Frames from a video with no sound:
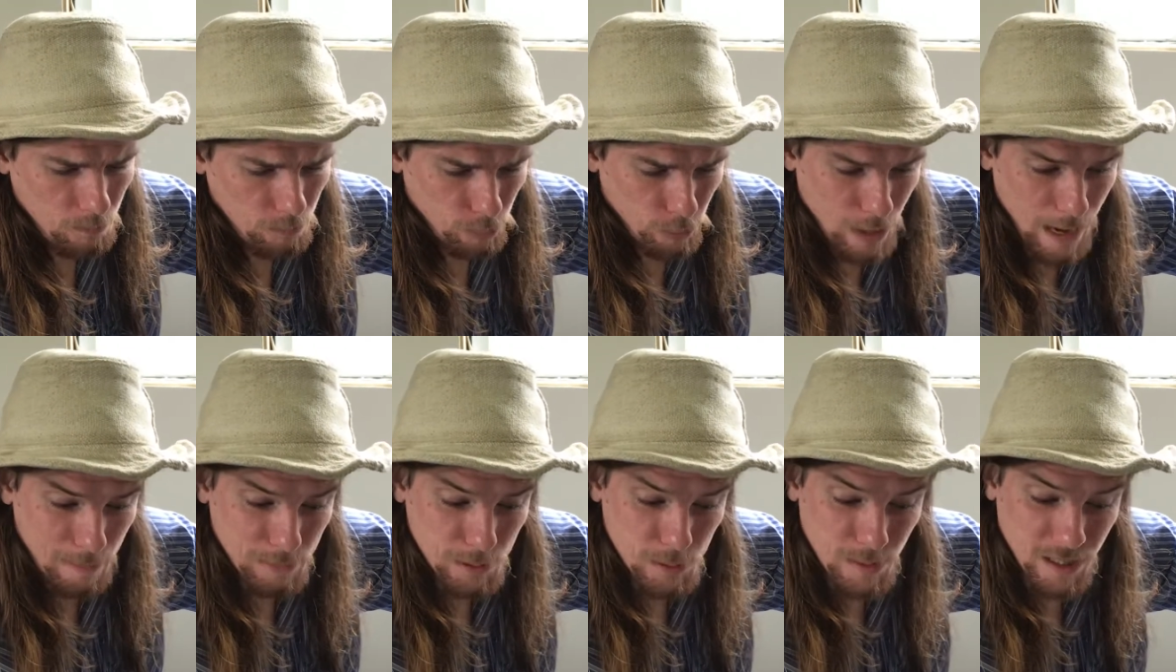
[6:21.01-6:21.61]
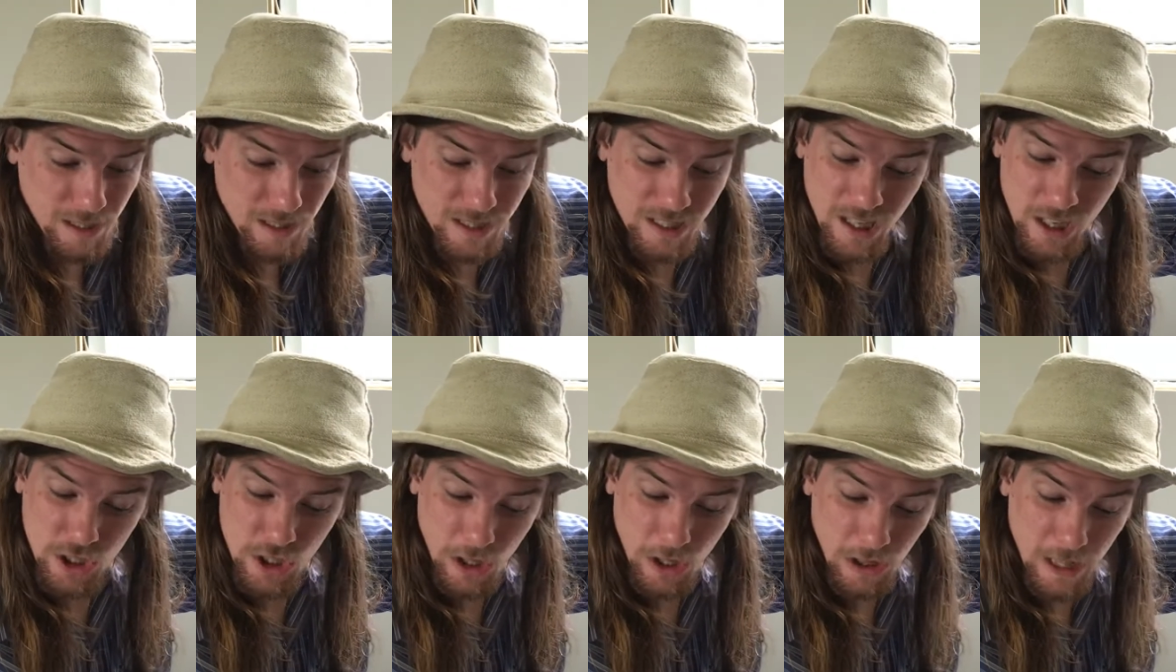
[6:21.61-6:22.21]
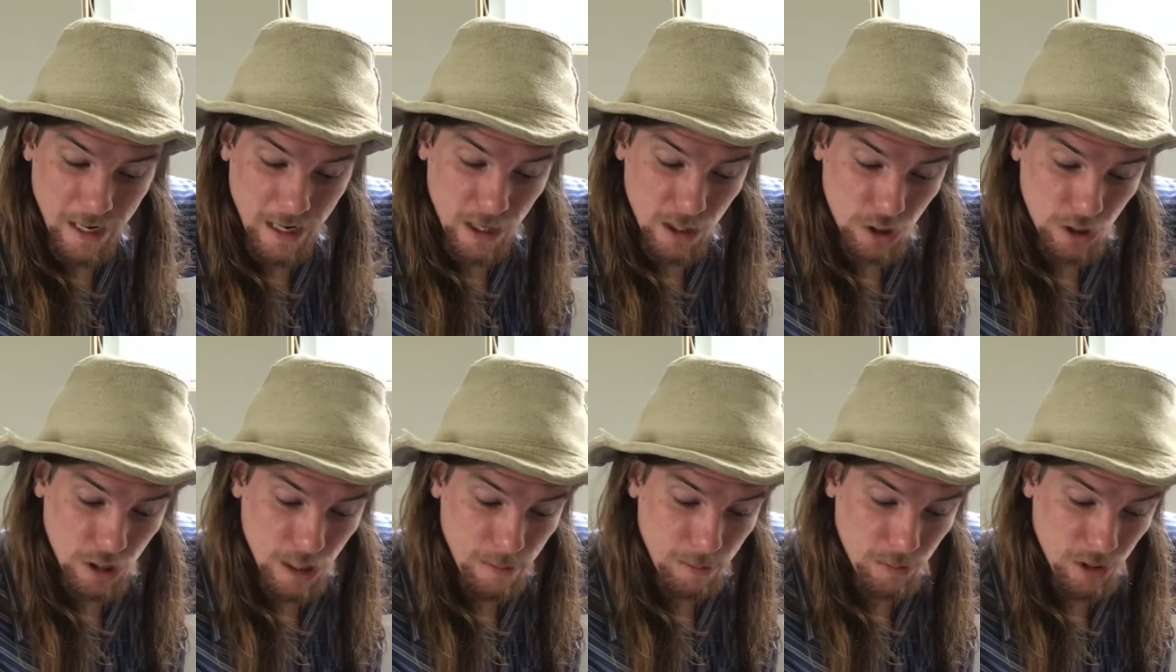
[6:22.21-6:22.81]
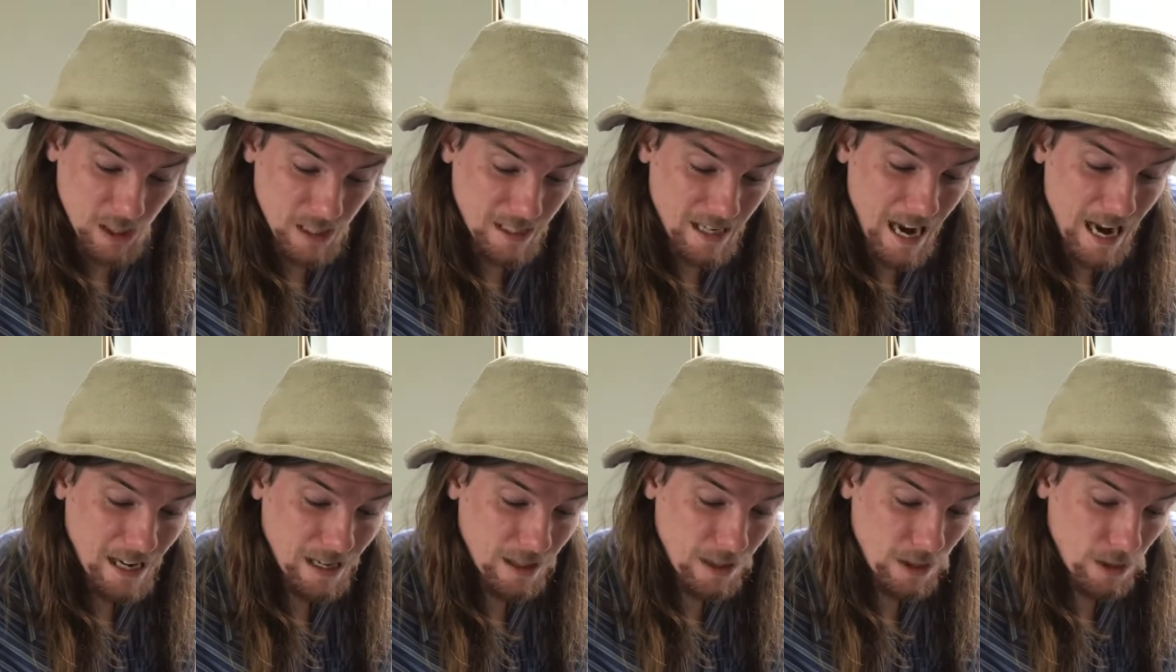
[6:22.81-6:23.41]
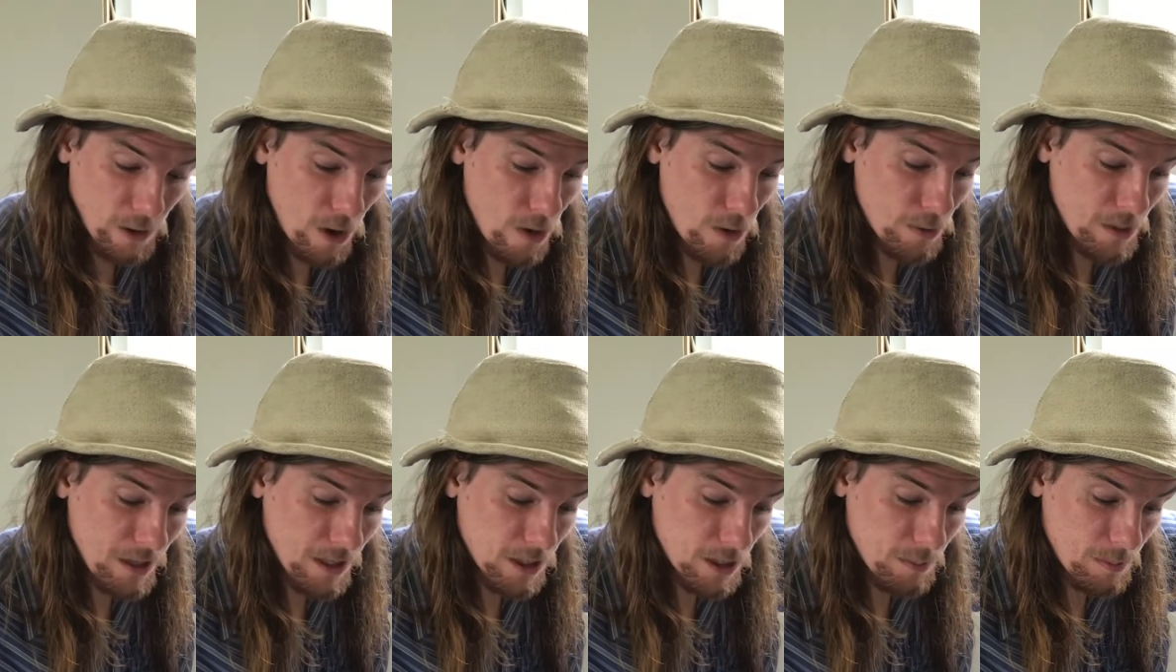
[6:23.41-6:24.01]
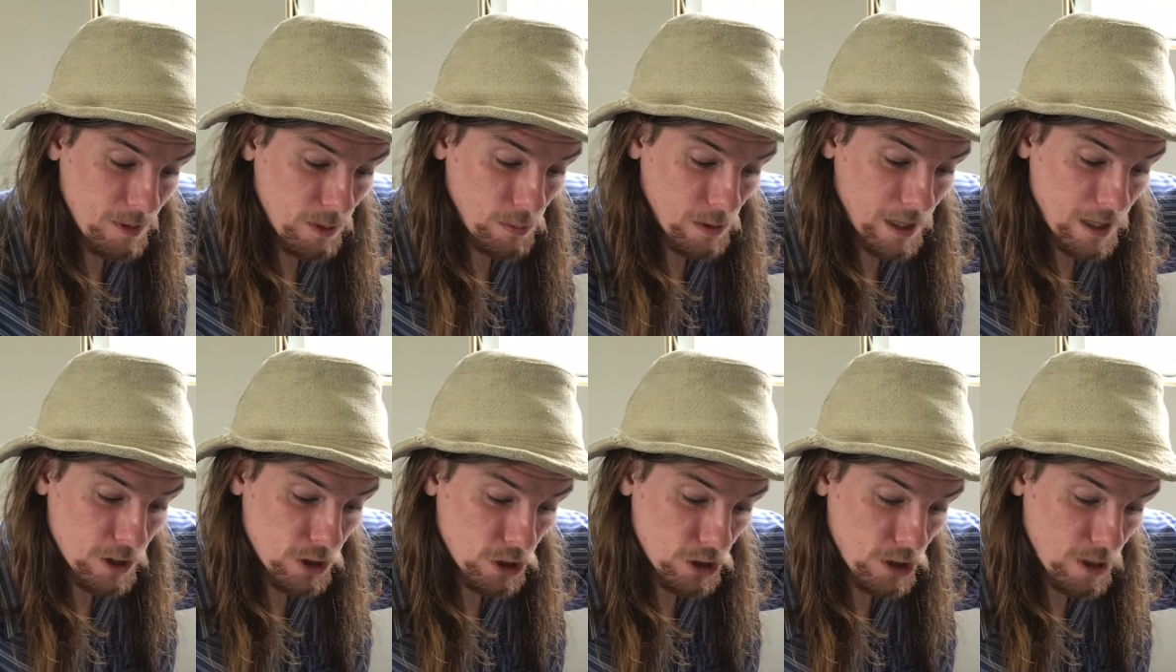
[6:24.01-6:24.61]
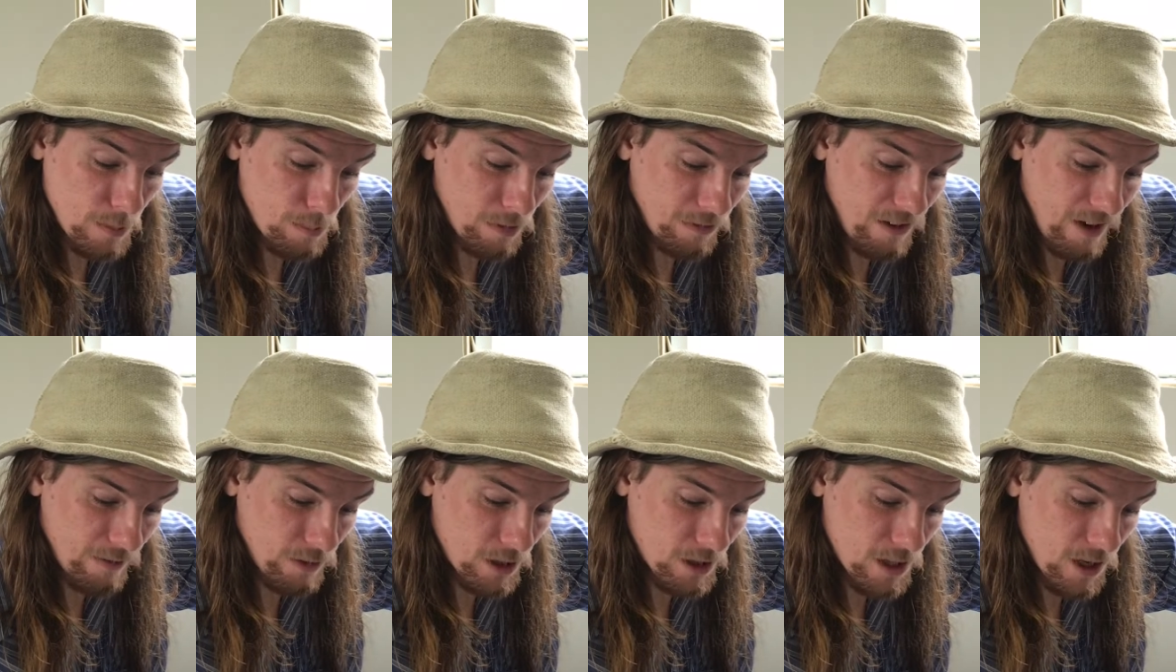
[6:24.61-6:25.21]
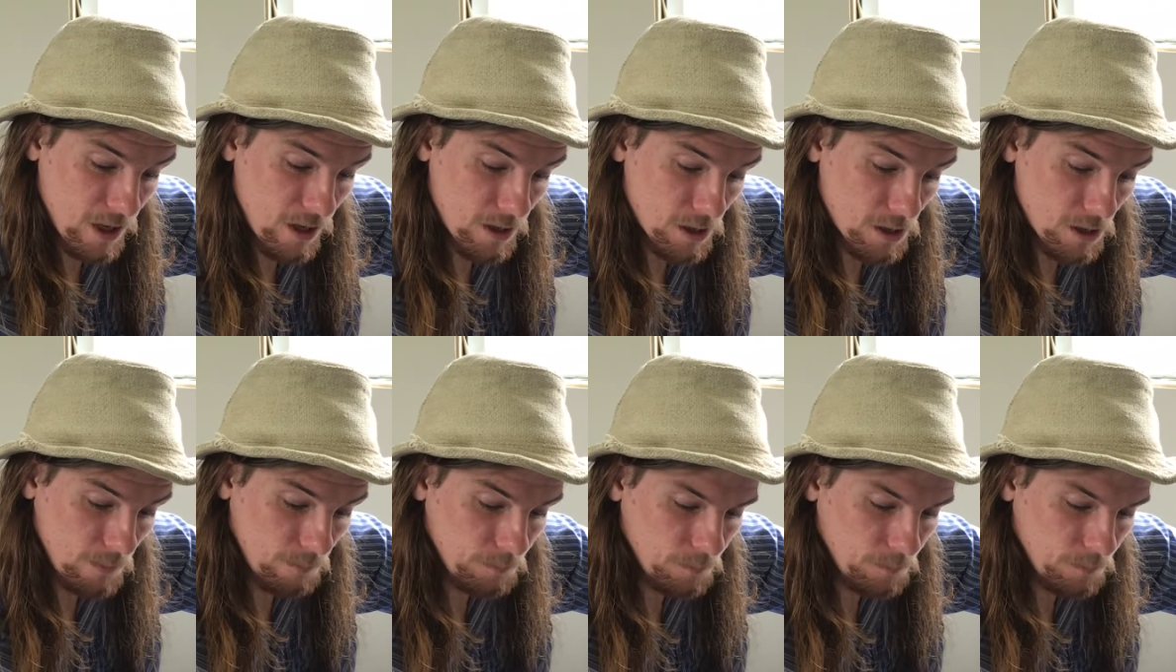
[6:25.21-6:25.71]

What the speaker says: Perhaps because such a linkage seems to taint their own intimate relationship with favorite songs.